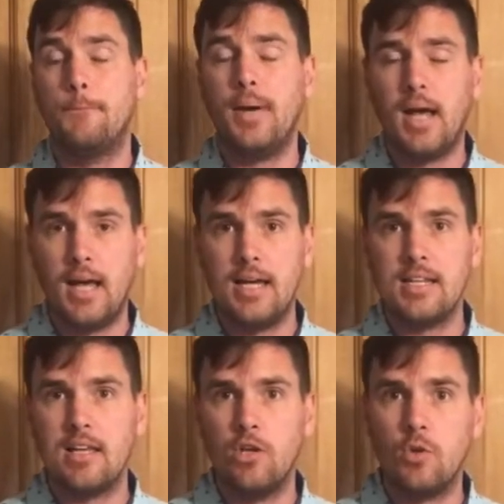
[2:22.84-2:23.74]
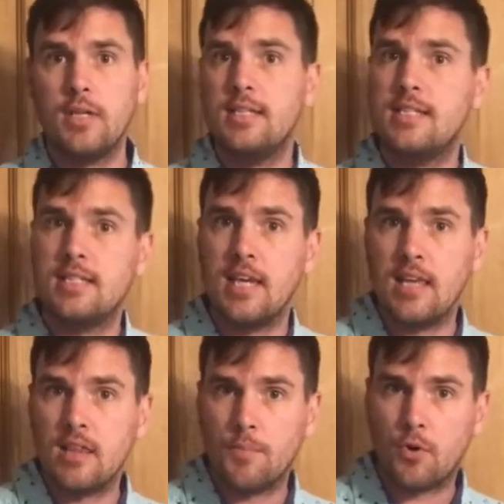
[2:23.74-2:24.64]
But you can
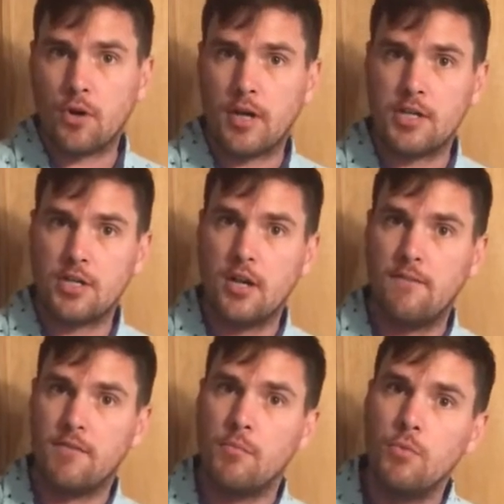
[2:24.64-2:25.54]
see the progression of the